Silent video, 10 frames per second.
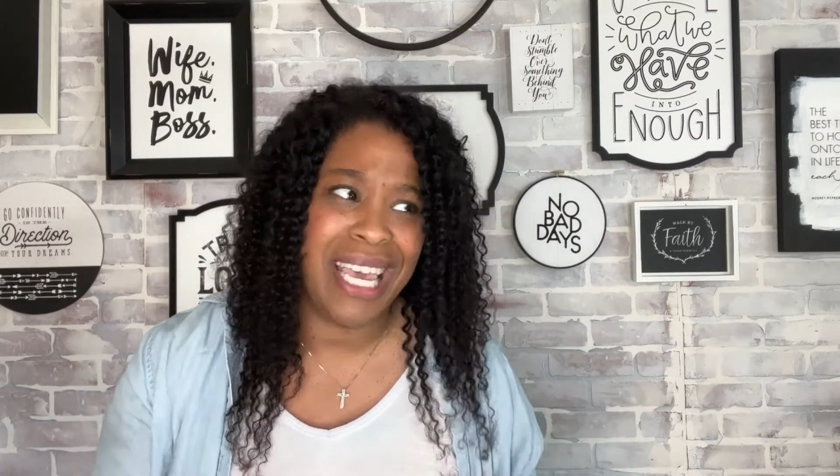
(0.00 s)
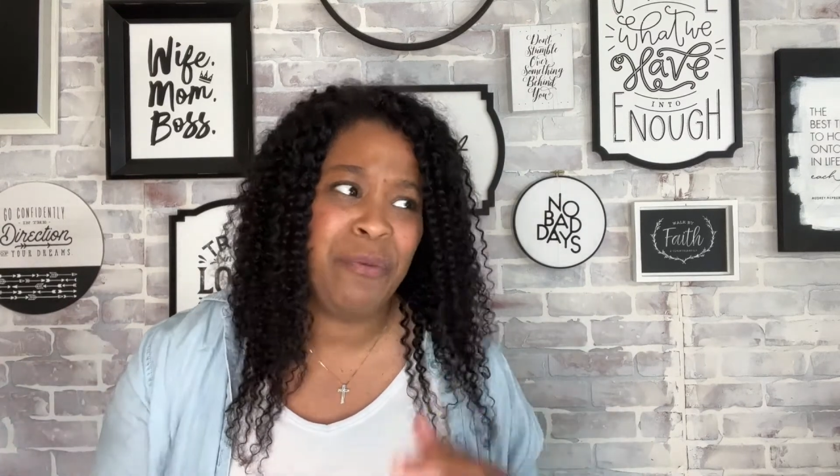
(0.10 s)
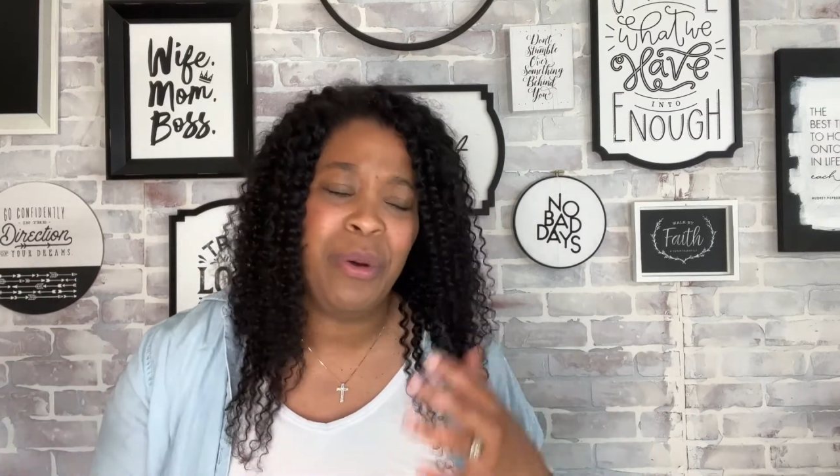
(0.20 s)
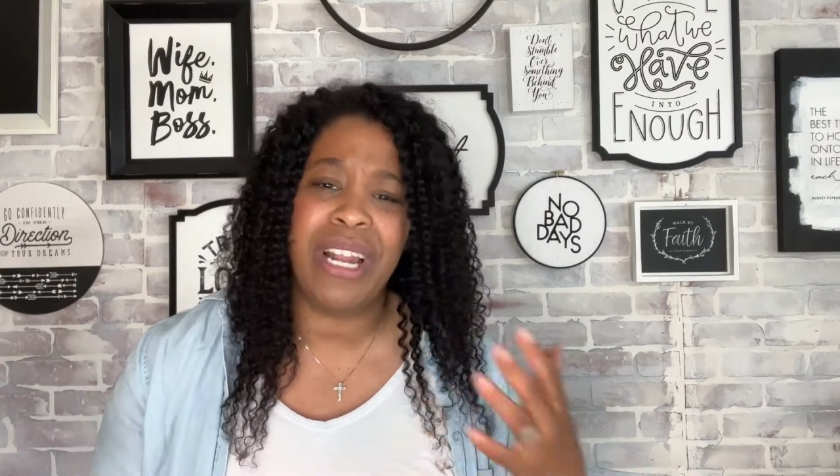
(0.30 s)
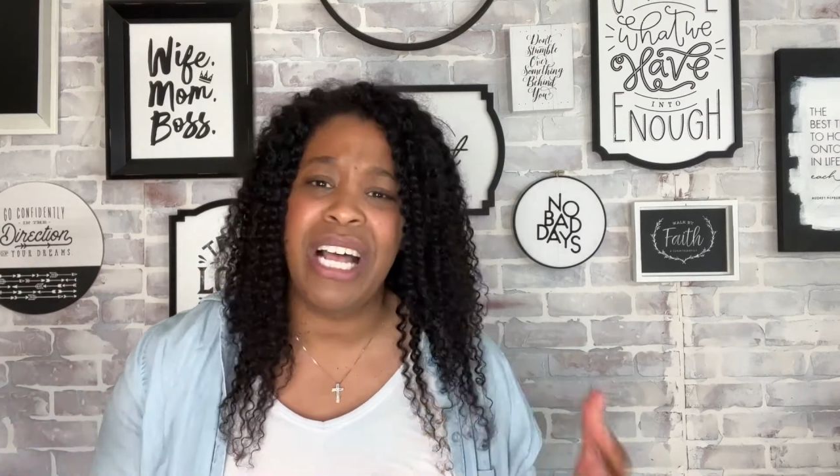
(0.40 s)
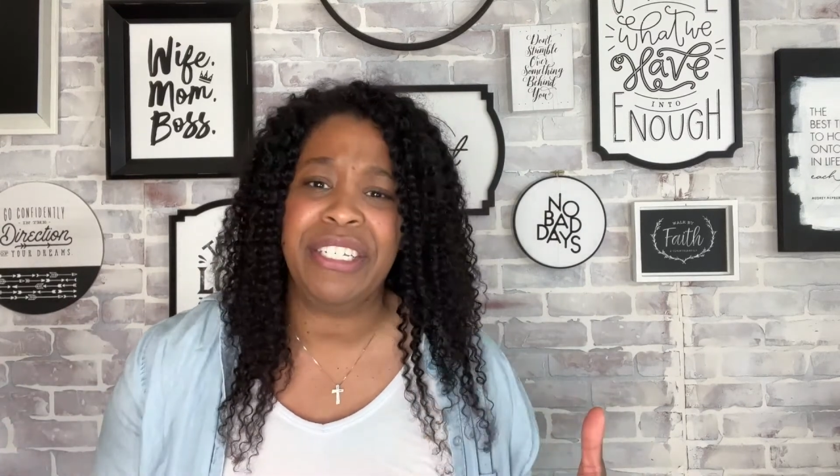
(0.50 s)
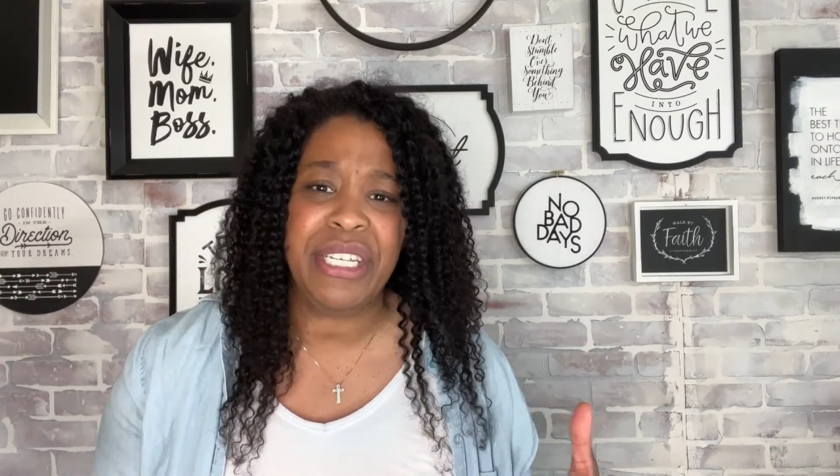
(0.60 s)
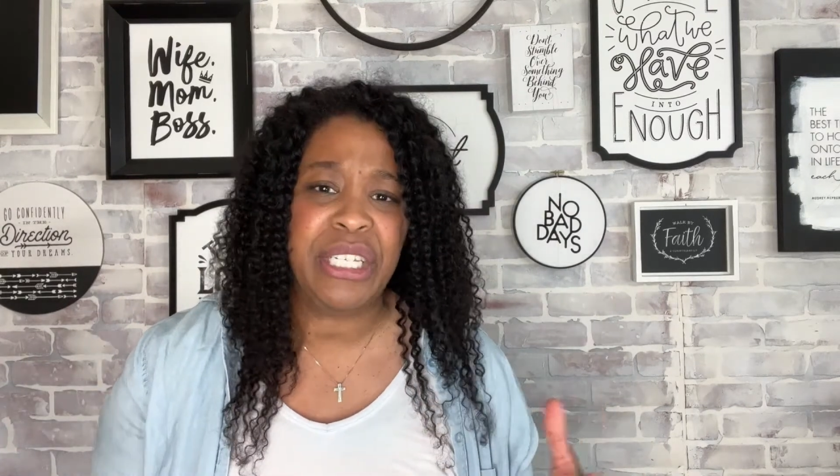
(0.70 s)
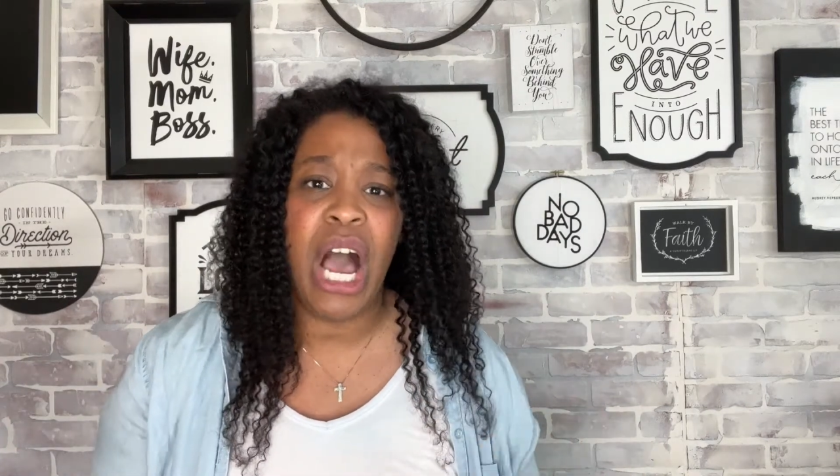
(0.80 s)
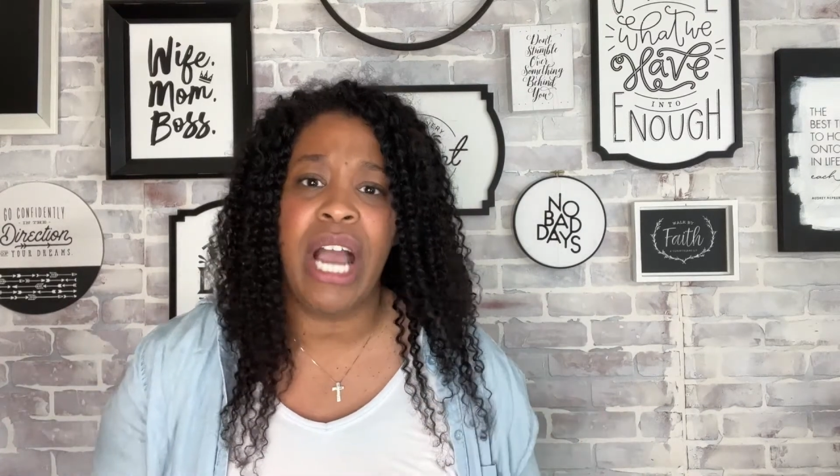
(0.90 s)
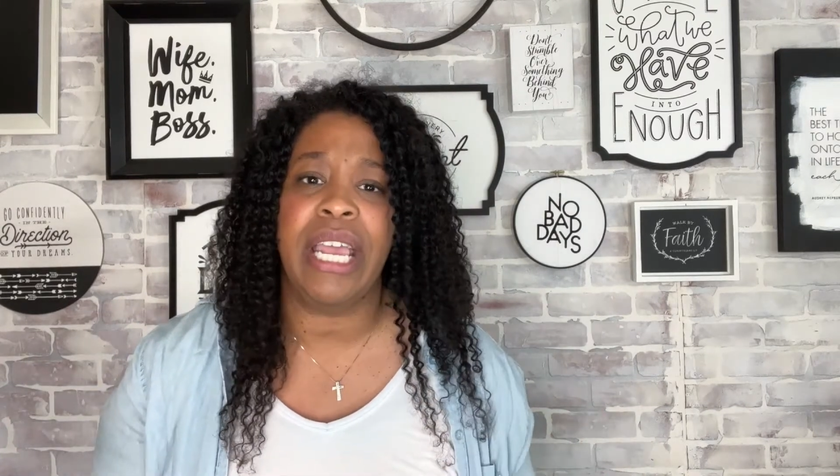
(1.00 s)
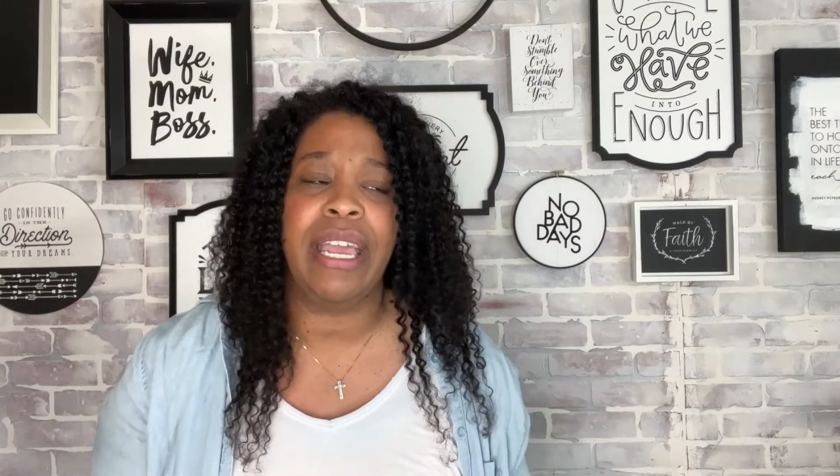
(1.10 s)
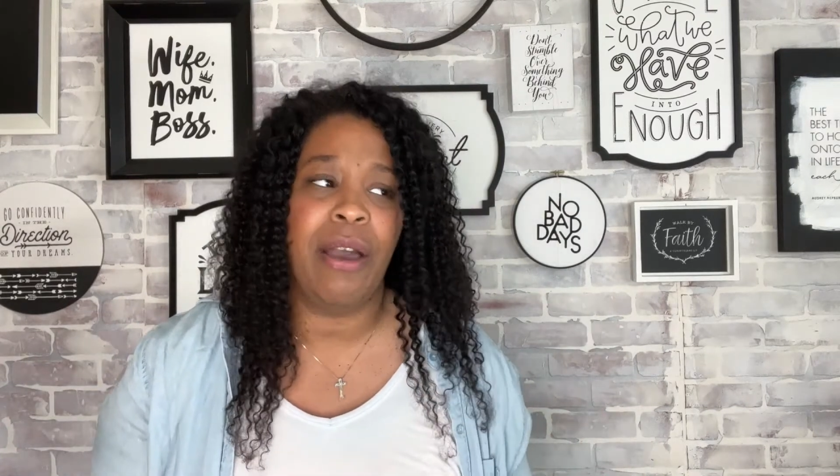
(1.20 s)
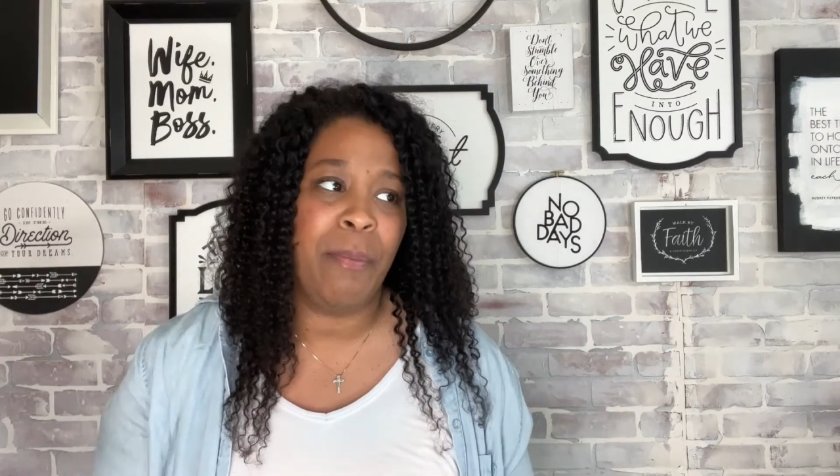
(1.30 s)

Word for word: And we're not just talking